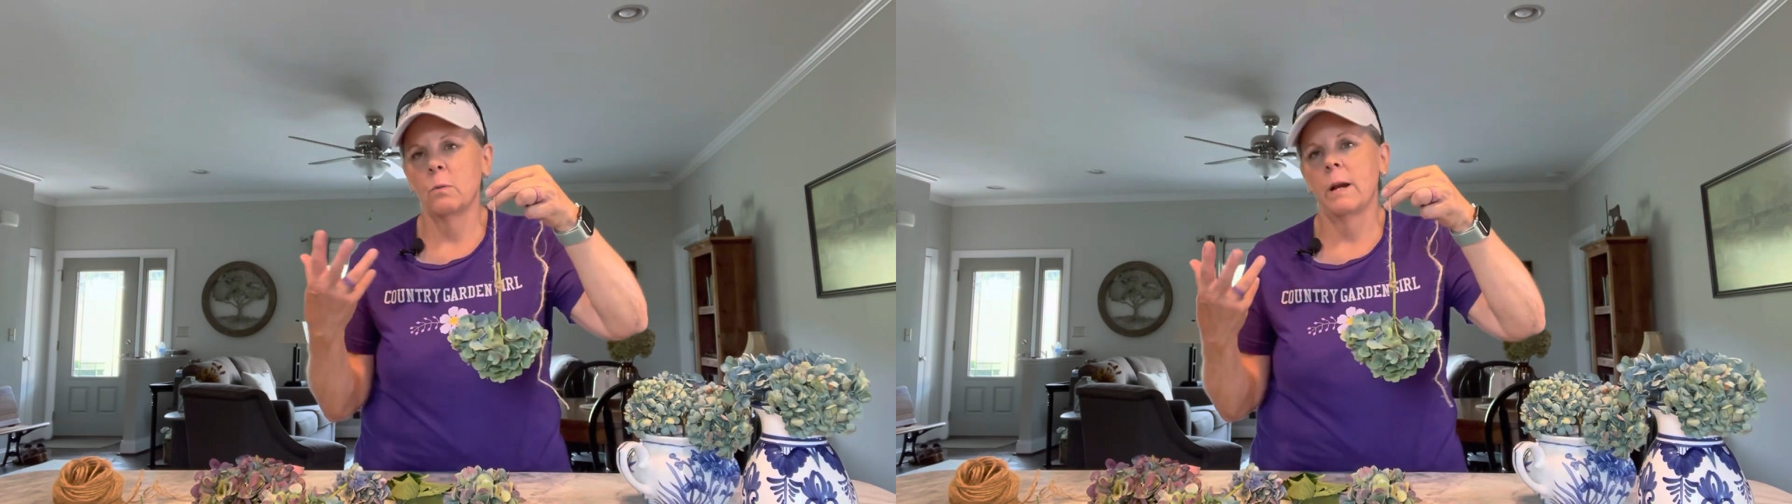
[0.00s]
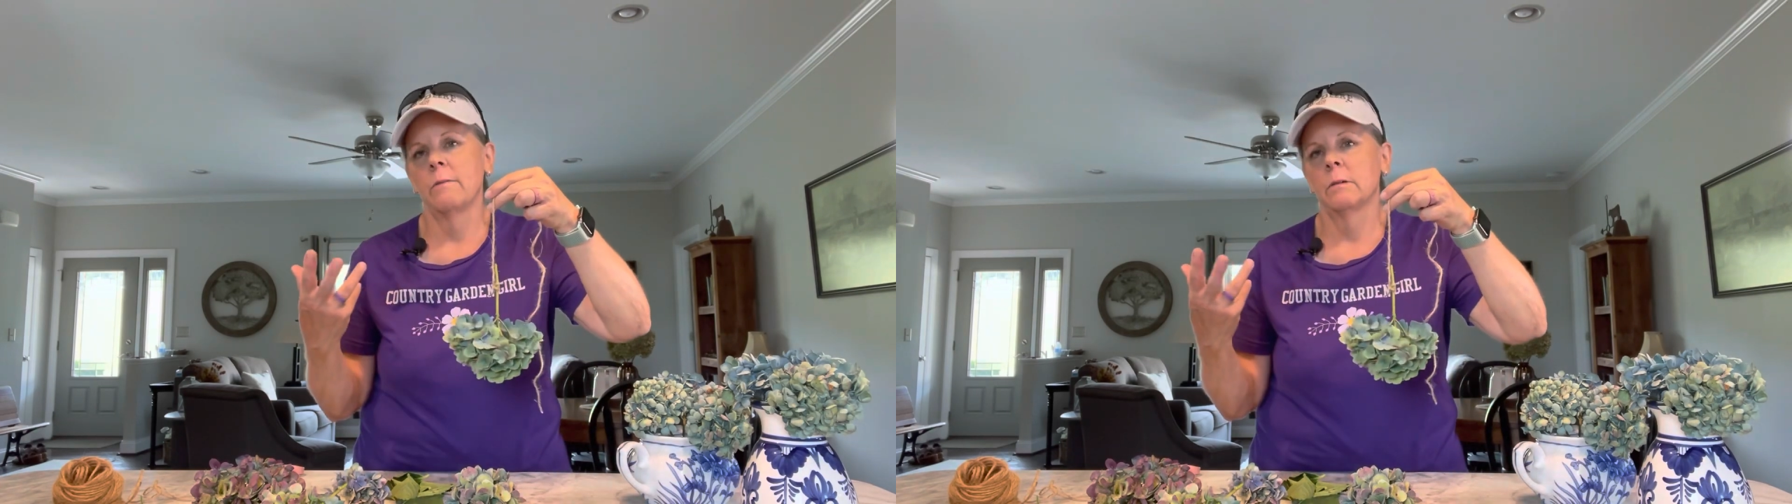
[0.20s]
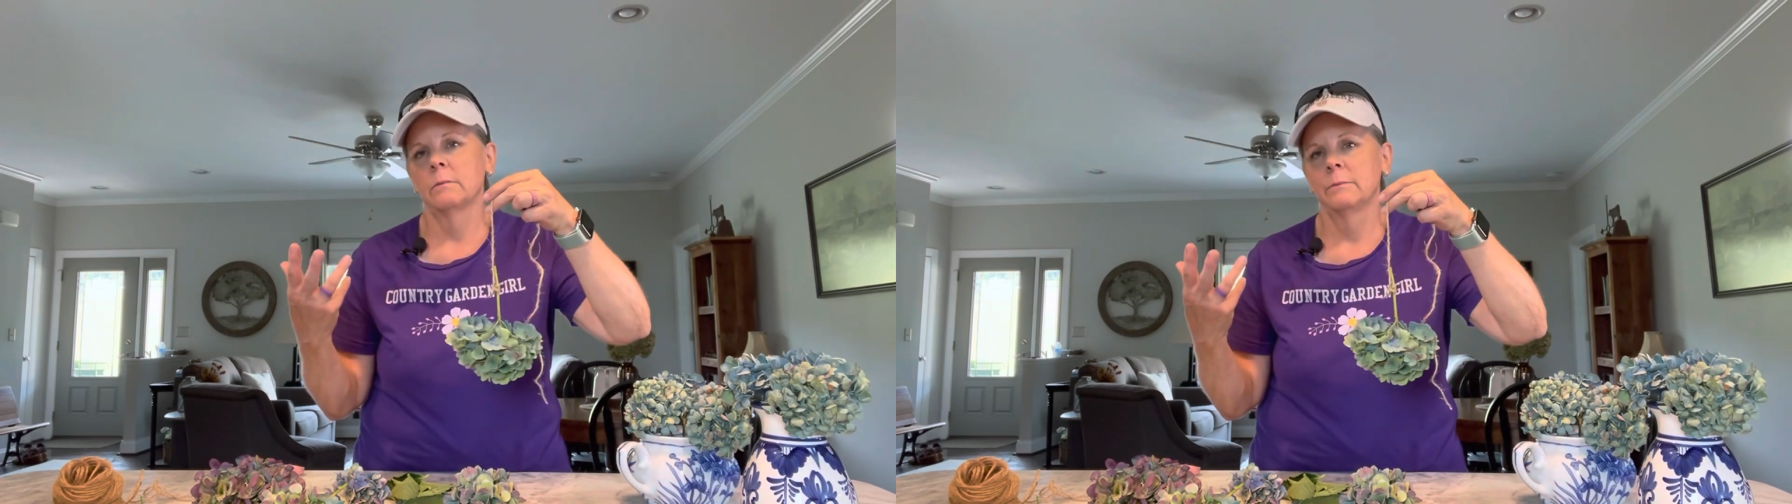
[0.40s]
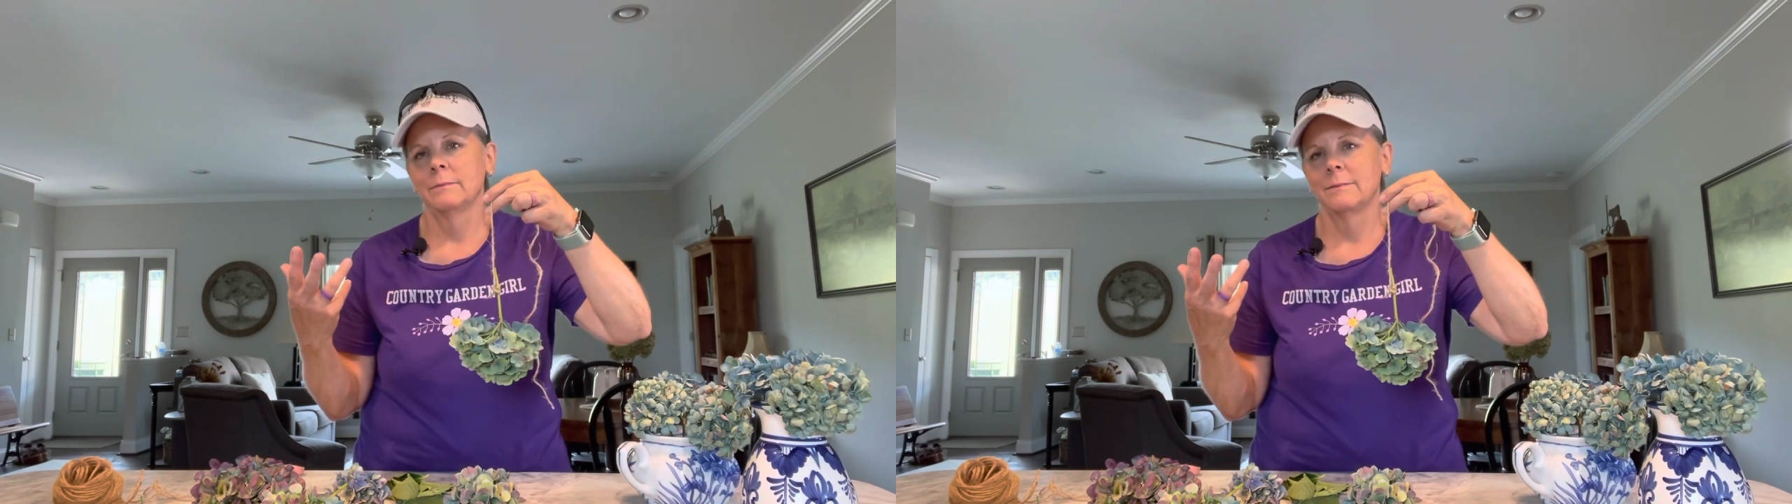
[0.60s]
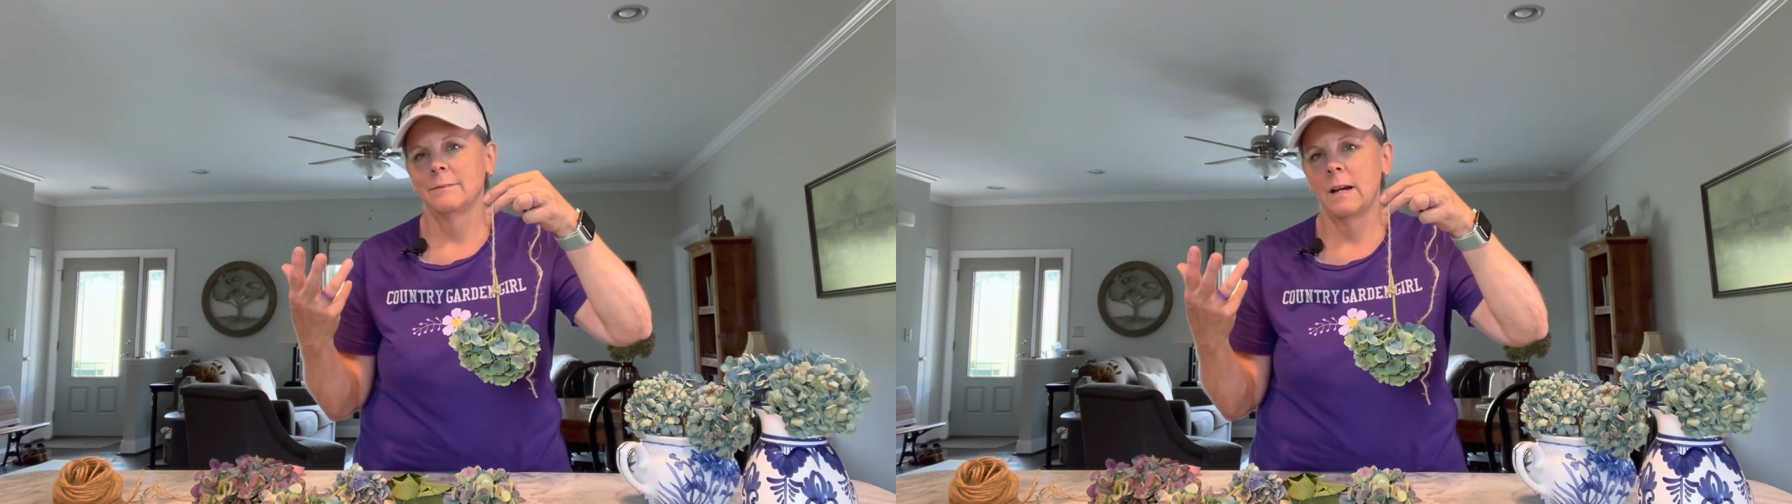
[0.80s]
whatever,
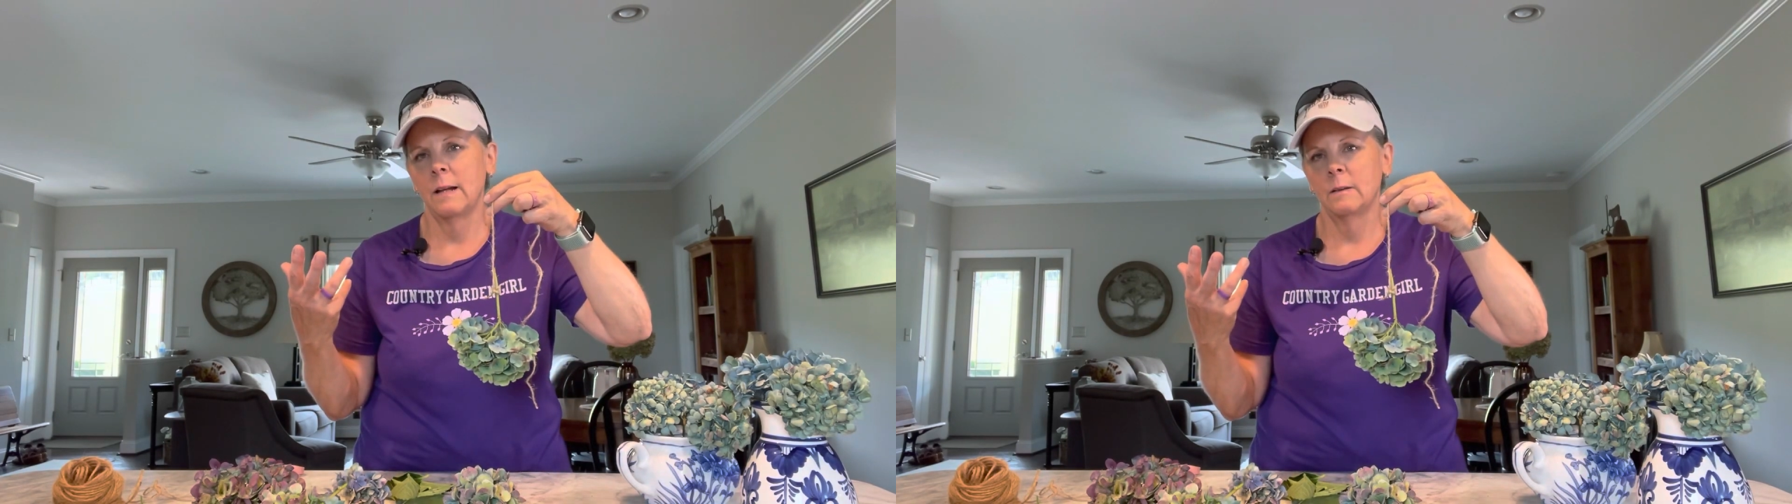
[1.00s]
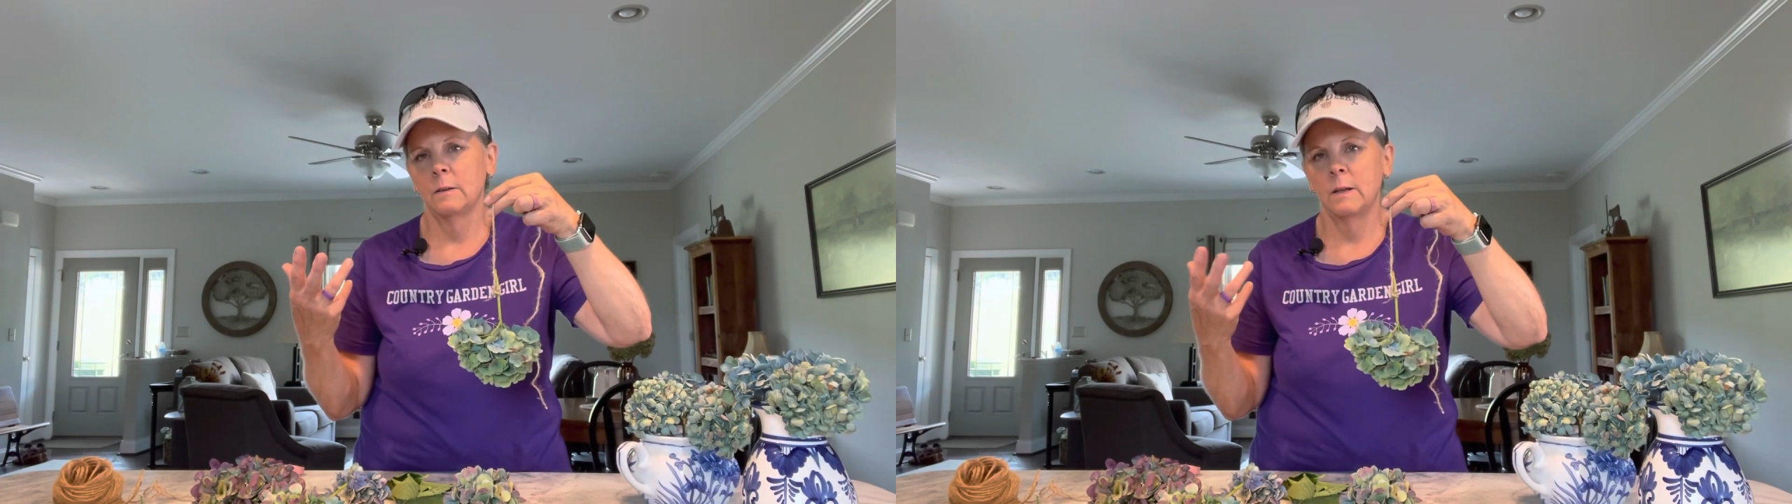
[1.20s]
right?